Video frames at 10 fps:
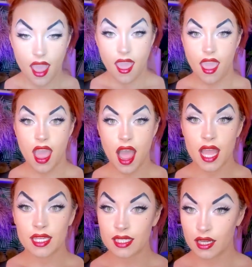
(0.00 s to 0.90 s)

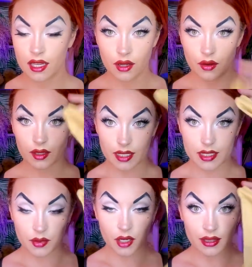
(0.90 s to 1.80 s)
and
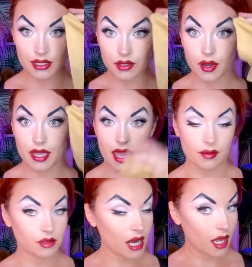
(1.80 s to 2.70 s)
let's put on this wig
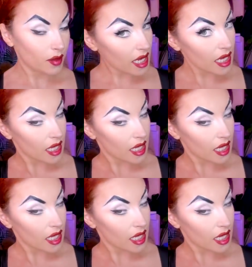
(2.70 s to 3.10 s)
cap, shall we?